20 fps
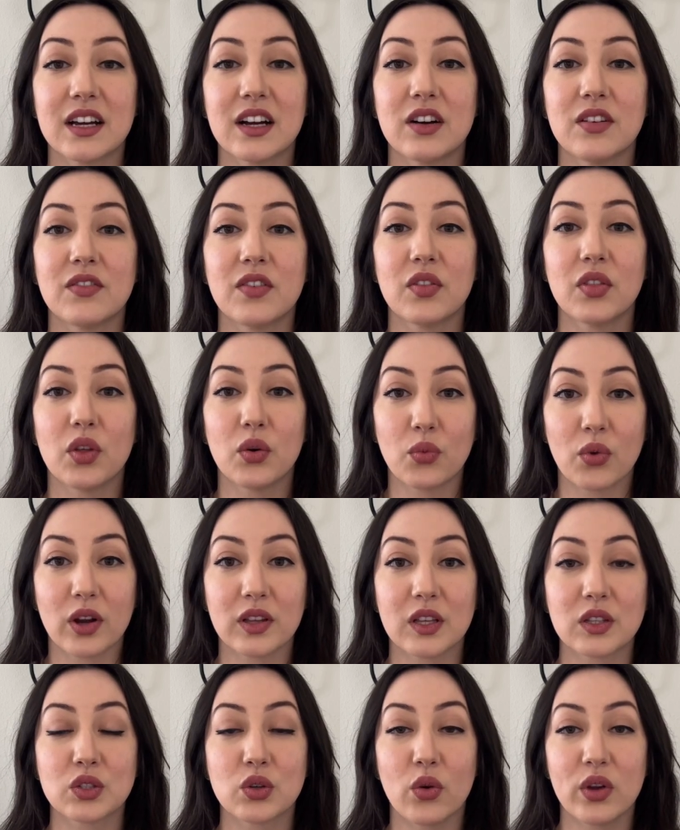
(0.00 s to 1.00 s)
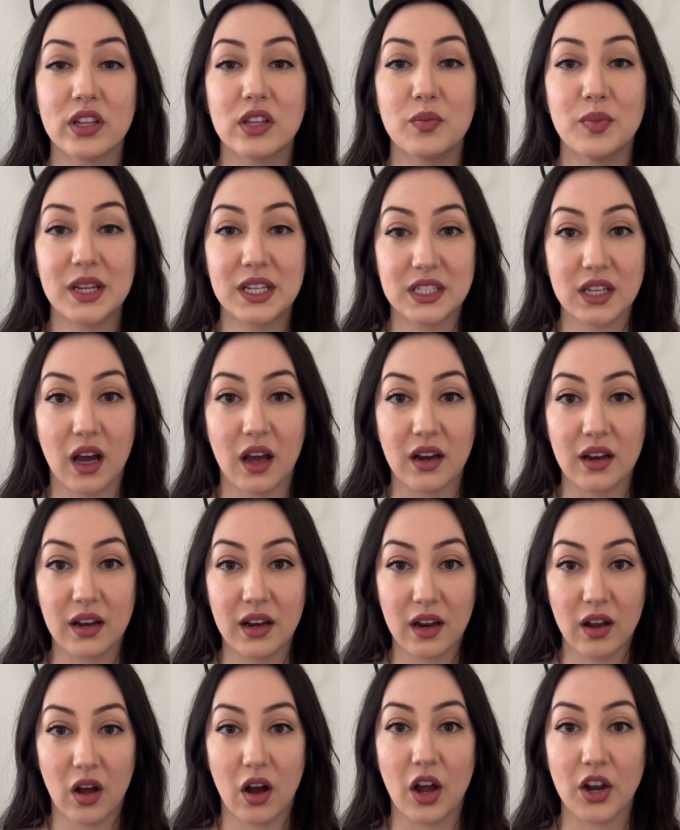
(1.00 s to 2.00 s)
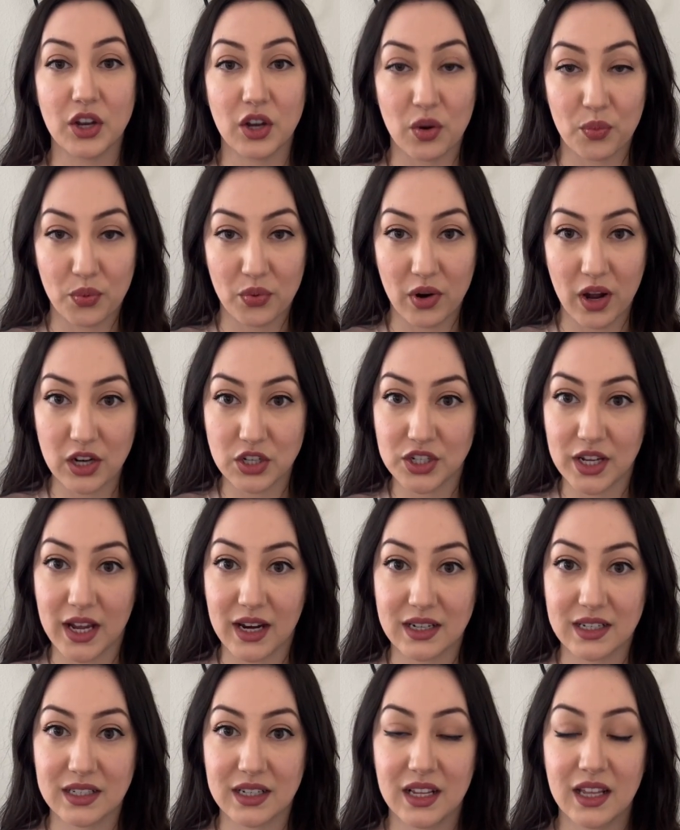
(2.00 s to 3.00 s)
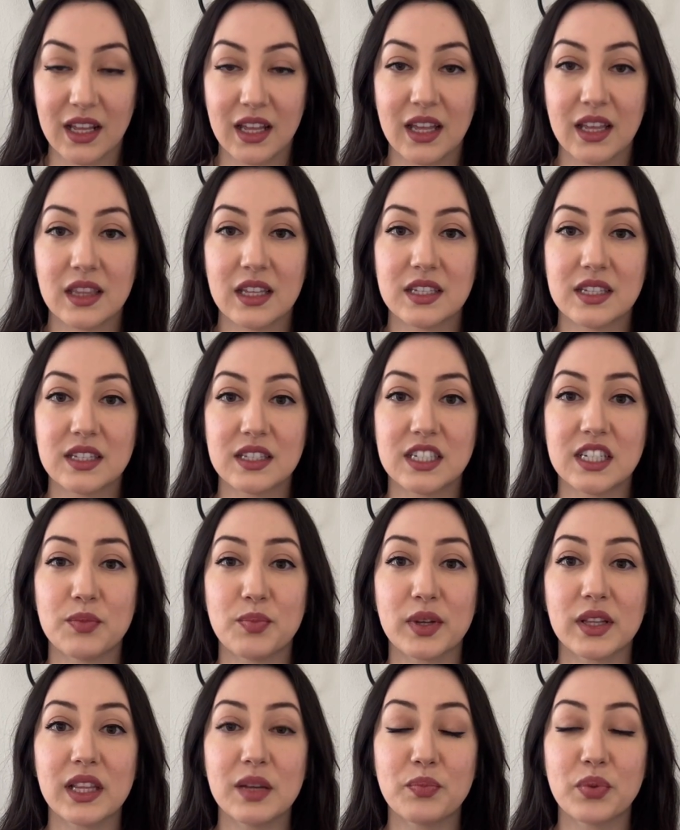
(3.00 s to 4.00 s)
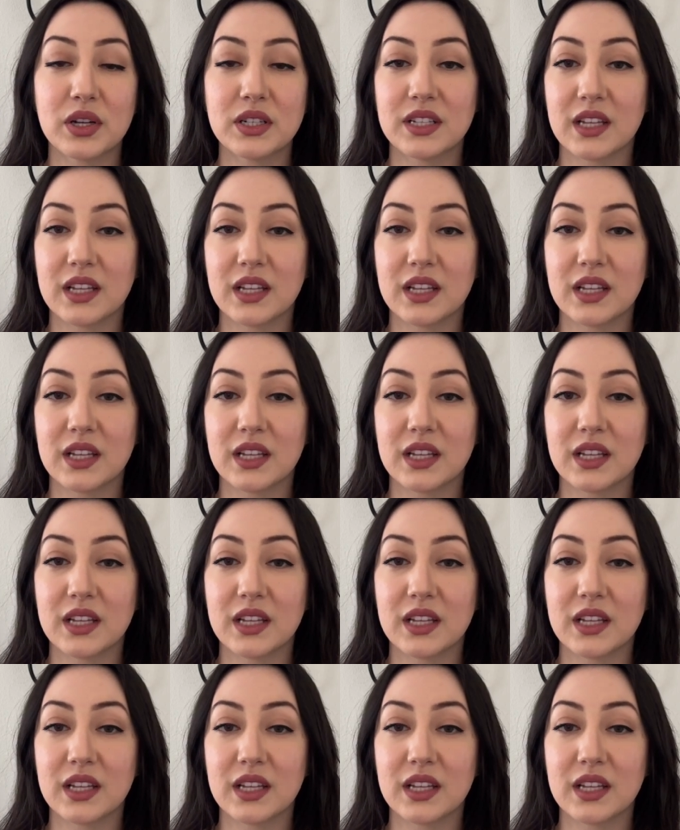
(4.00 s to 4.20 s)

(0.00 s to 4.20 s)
of the work that's going to be done on your project. This is typically put